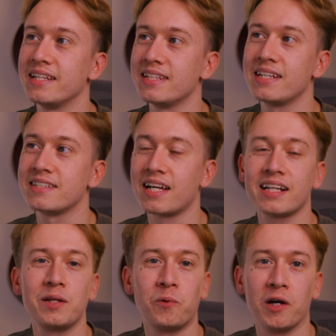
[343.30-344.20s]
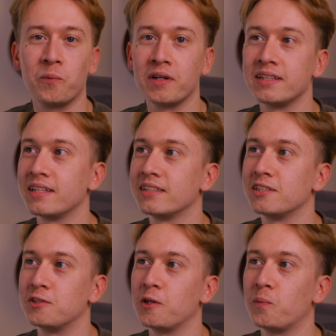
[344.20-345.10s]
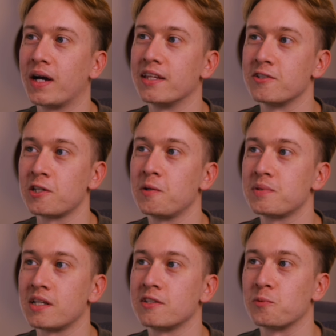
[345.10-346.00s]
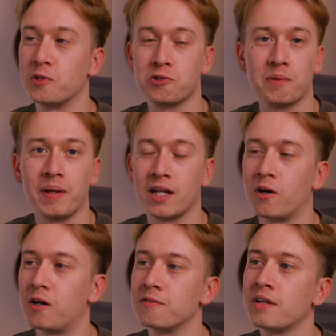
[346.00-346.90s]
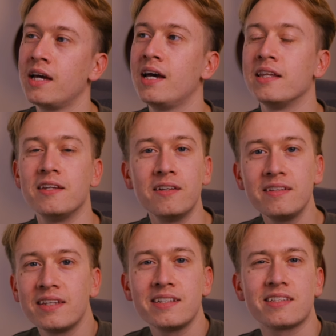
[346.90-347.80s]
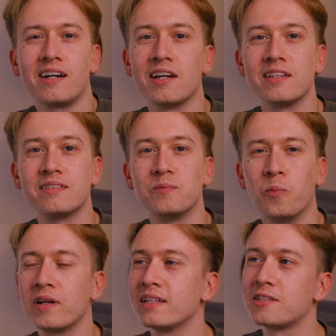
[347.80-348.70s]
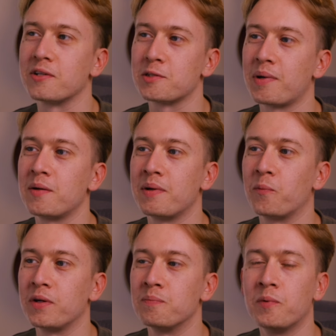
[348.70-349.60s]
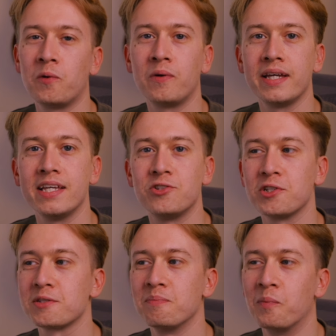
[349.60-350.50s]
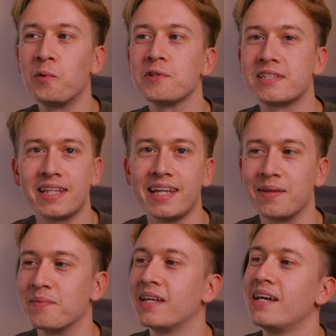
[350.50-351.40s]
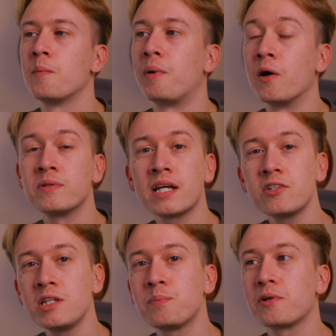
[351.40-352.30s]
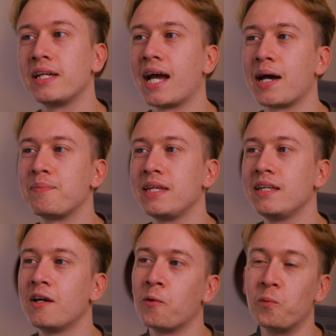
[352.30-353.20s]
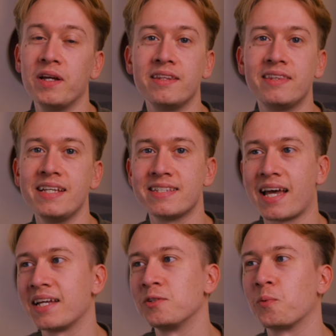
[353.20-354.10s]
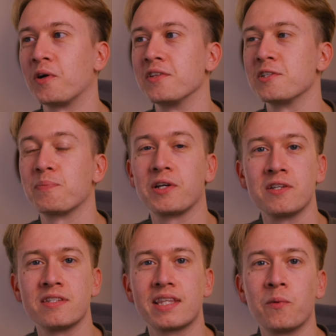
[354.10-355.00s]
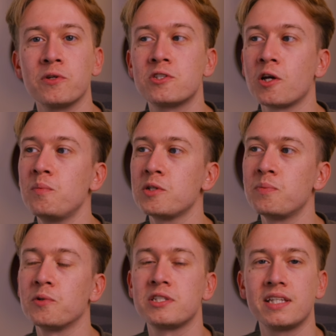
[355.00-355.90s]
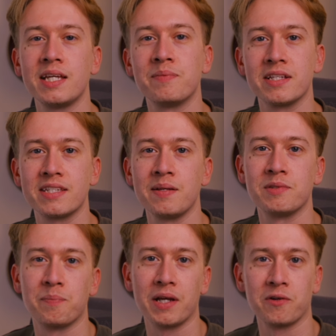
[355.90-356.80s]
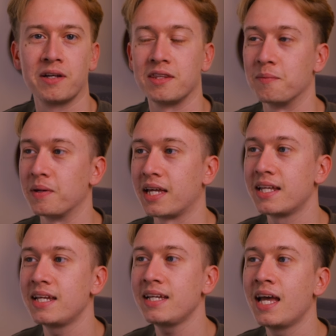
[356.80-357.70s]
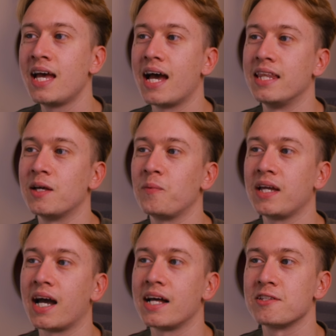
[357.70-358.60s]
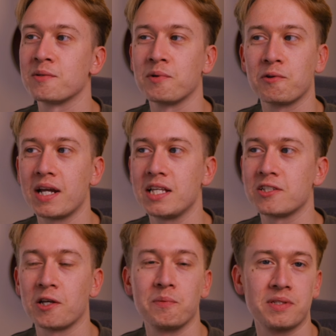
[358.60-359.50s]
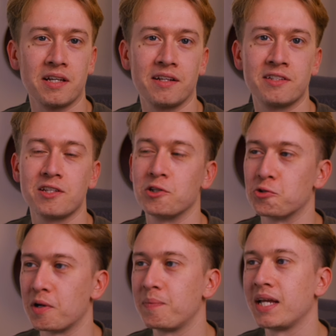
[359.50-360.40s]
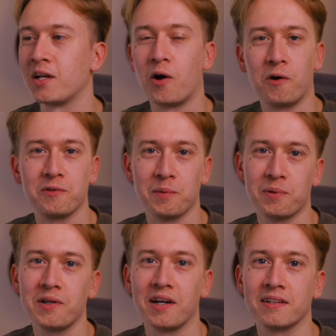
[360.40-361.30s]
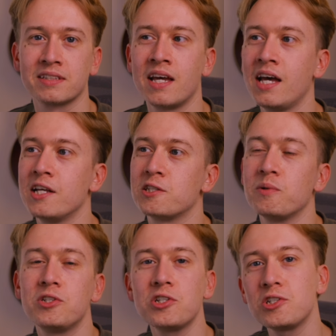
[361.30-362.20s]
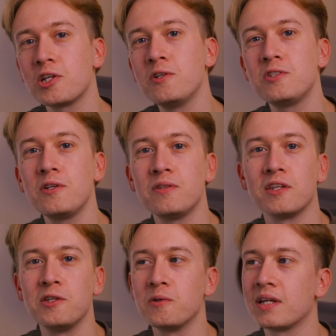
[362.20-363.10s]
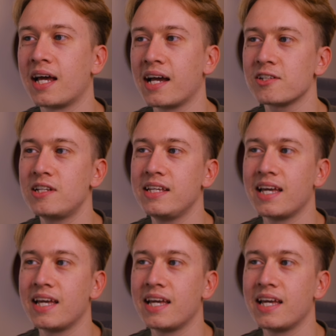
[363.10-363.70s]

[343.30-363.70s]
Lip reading: it did exactly what I wanted it to do, where the soap suds were dripping off. The only things that I wanted to experiment with more is just more steam. But I was actually pretty happy with these end ones because there was so much more steam that seemed to appear at the beginning, and then we had some great soap suds dripping off the product. So it just shows you that you can actually